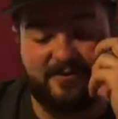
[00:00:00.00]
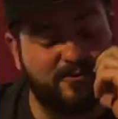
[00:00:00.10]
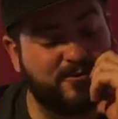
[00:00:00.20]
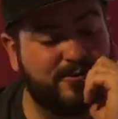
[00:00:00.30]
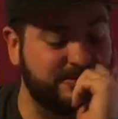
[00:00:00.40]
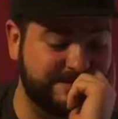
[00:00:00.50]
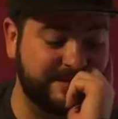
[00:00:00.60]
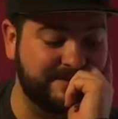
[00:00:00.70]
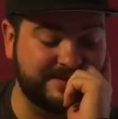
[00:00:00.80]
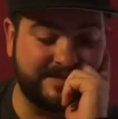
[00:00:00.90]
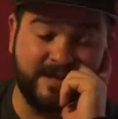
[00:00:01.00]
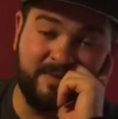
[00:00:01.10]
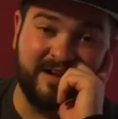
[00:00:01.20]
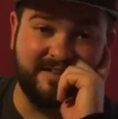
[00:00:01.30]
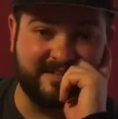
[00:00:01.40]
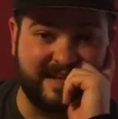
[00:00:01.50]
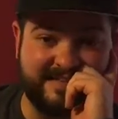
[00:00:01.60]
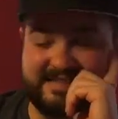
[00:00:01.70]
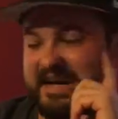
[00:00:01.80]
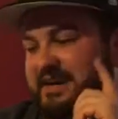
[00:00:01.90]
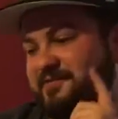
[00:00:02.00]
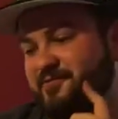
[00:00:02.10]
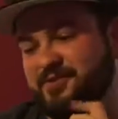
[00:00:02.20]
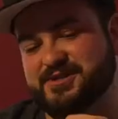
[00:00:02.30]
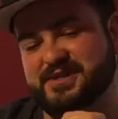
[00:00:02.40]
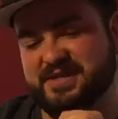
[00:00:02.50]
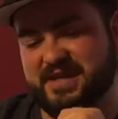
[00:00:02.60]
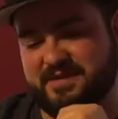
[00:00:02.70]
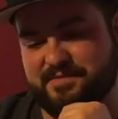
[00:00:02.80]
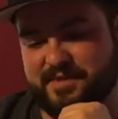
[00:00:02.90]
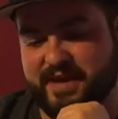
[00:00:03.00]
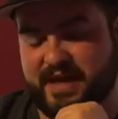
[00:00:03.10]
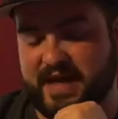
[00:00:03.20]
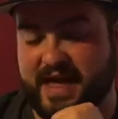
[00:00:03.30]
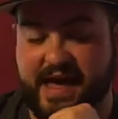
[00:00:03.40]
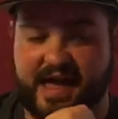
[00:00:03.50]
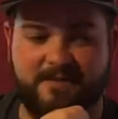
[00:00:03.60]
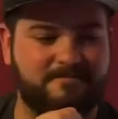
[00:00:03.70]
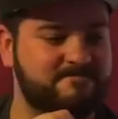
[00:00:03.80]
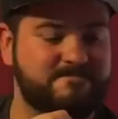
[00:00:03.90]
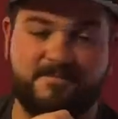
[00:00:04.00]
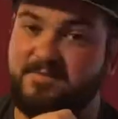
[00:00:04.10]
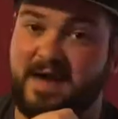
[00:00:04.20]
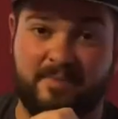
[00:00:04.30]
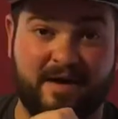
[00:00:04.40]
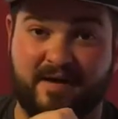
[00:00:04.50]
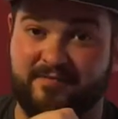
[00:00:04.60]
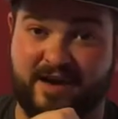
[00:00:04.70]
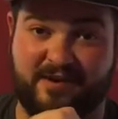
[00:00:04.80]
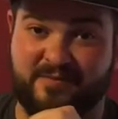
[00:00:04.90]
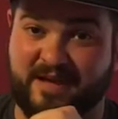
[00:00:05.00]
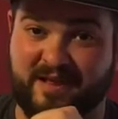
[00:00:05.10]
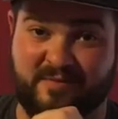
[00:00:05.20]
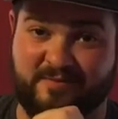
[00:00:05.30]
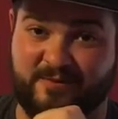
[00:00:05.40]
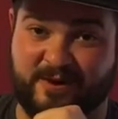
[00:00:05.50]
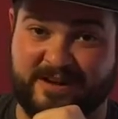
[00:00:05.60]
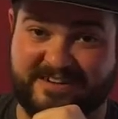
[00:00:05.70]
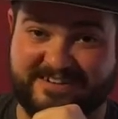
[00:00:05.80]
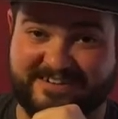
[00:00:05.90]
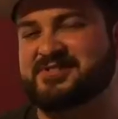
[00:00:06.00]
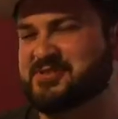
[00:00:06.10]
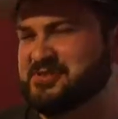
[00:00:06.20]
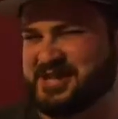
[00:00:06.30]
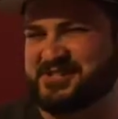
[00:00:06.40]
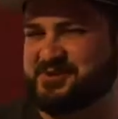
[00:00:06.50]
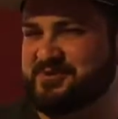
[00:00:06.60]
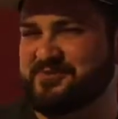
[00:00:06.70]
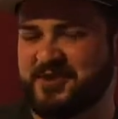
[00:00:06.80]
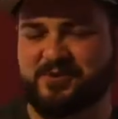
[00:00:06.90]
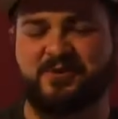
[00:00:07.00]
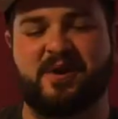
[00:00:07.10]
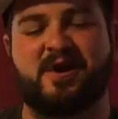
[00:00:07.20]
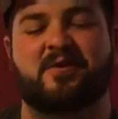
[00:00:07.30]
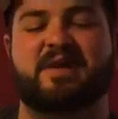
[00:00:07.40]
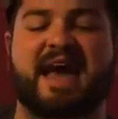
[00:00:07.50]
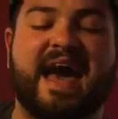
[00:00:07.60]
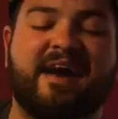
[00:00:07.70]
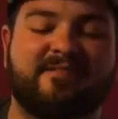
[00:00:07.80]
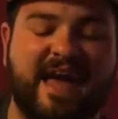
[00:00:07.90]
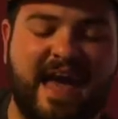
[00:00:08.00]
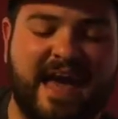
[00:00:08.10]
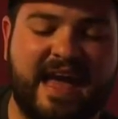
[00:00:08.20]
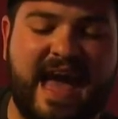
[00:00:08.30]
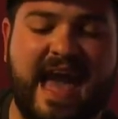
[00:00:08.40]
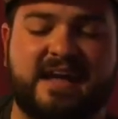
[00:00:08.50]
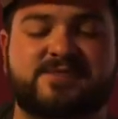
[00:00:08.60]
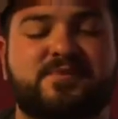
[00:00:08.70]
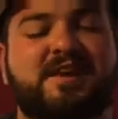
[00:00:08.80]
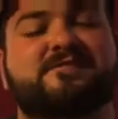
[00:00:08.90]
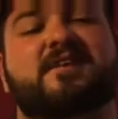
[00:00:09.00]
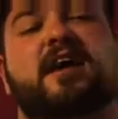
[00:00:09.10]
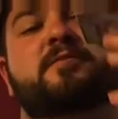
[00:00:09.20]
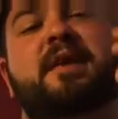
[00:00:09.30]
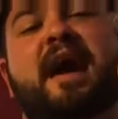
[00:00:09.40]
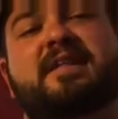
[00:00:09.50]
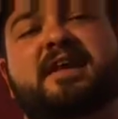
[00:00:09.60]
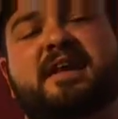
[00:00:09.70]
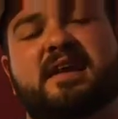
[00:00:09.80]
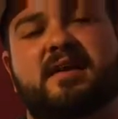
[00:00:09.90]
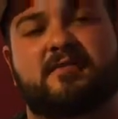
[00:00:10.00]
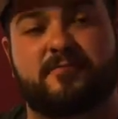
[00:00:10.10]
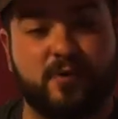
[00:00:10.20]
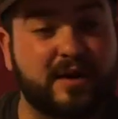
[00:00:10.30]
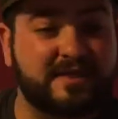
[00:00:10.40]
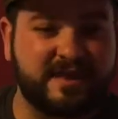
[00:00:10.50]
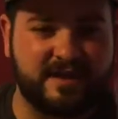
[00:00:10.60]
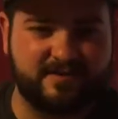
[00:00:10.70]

Whew. So it's a little bit on the light side, unfortunately, but hey, that pop vinyl made up for it. So just to review, we have a X-Wing Fighter Pilot 40th